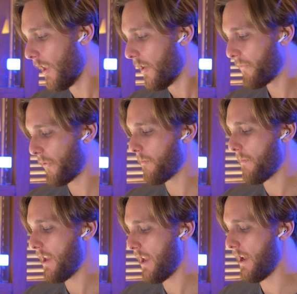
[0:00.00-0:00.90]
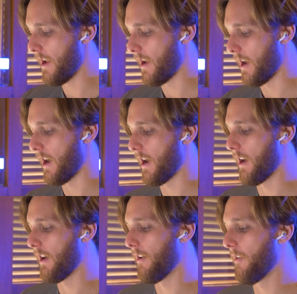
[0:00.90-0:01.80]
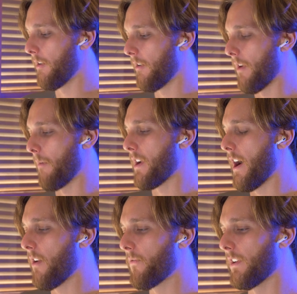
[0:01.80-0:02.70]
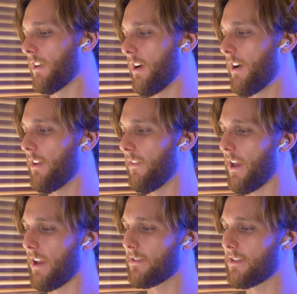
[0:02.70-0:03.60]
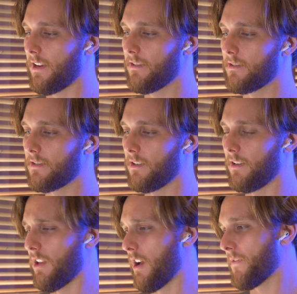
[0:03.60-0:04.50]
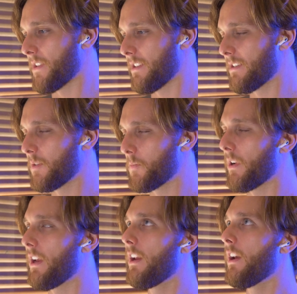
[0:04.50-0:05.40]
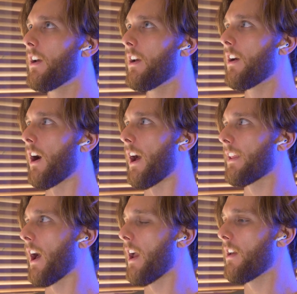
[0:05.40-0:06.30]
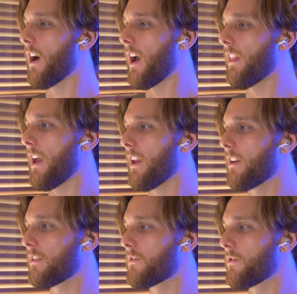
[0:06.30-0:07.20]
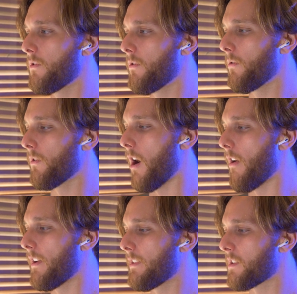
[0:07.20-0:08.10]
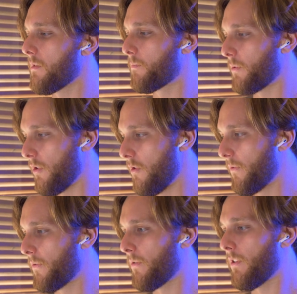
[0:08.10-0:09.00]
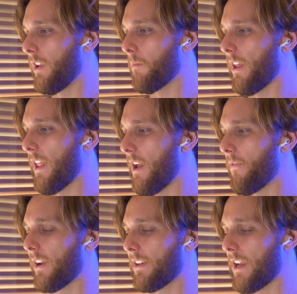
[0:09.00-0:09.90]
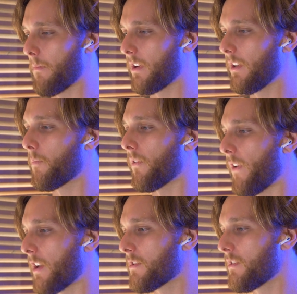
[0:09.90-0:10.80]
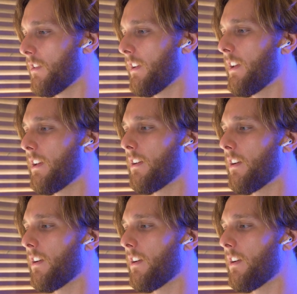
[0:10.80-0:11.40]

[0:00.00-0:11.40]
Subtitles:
For me, I'm kind of a nerd in that sense, in a lot of senses, but I like to always improve in my life, academically, professionally,